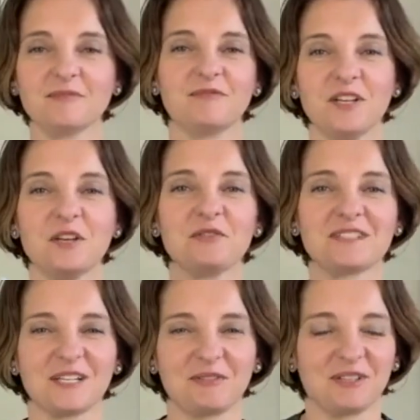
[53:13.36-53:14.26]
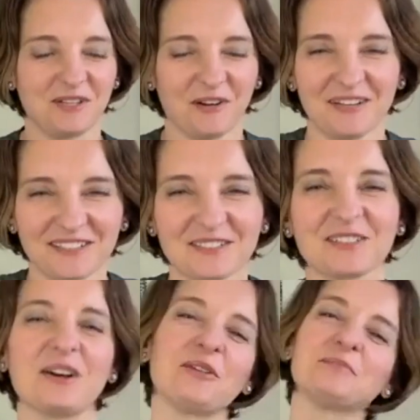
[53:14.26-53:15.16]
videos that we're going to
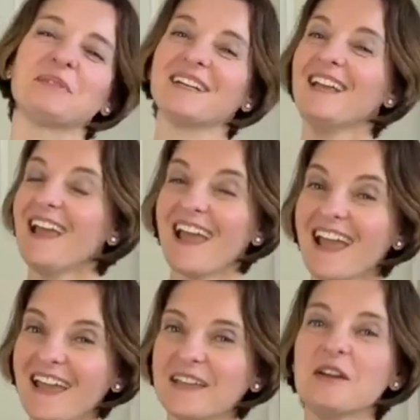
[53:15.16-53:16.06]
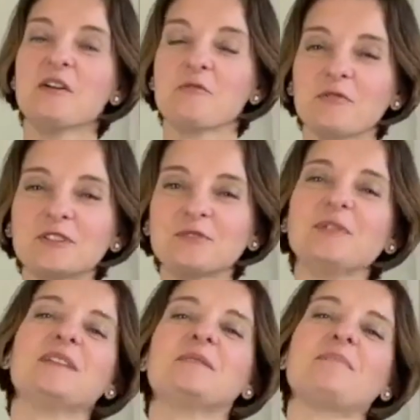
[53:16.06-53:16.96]
load, but hey, we're
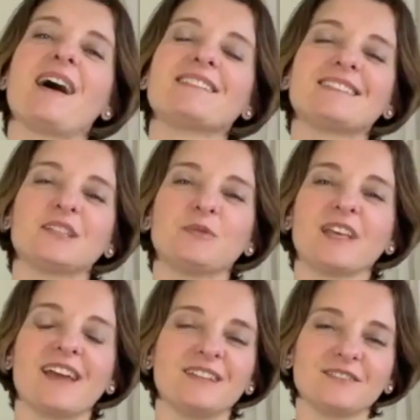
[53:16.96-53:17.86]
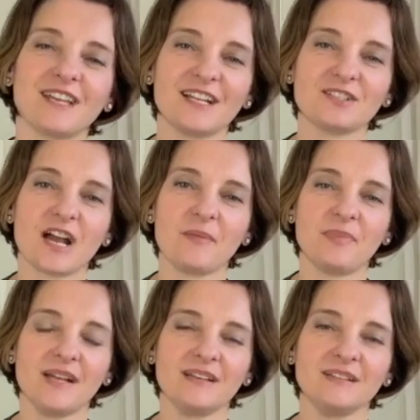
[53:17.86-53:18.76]
doing the best that we can to catch up,
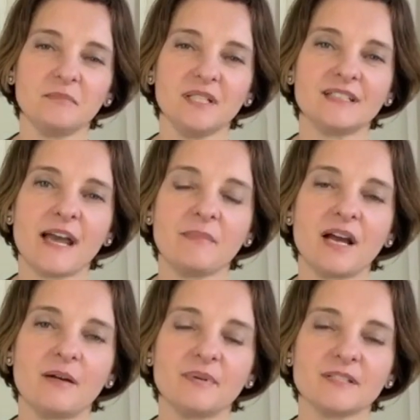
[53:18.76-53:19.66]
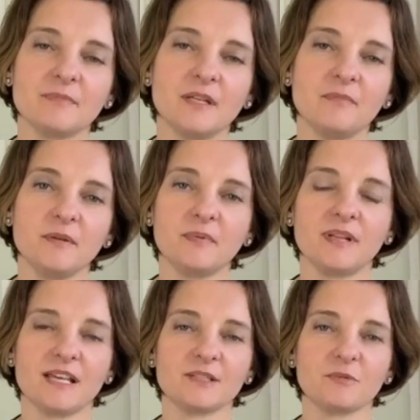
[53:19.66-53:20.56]
and in the meantime help as many people
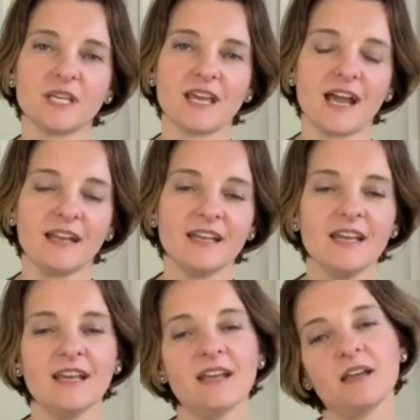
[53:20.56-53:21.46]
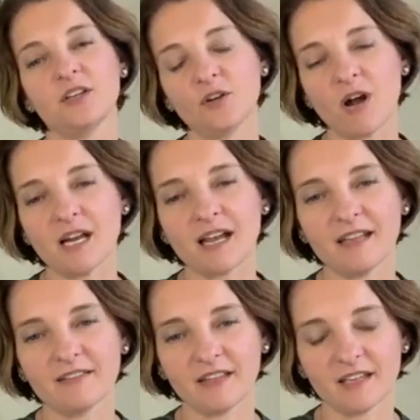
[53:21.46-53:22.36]
as we can. Johan,
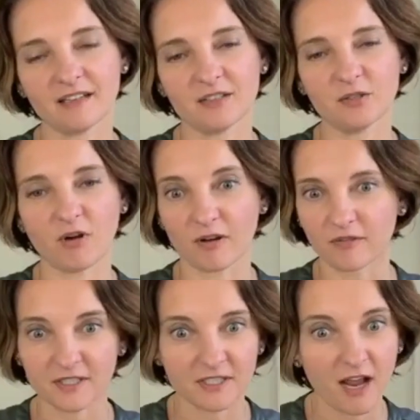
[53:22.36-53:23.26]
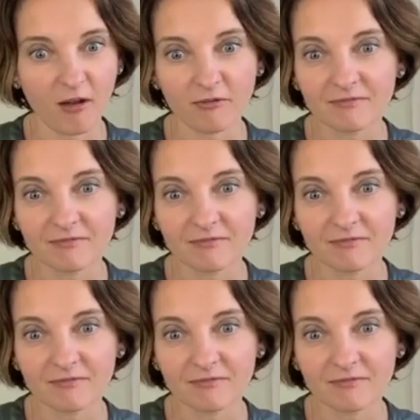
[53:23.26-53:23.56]
I think you are free to go.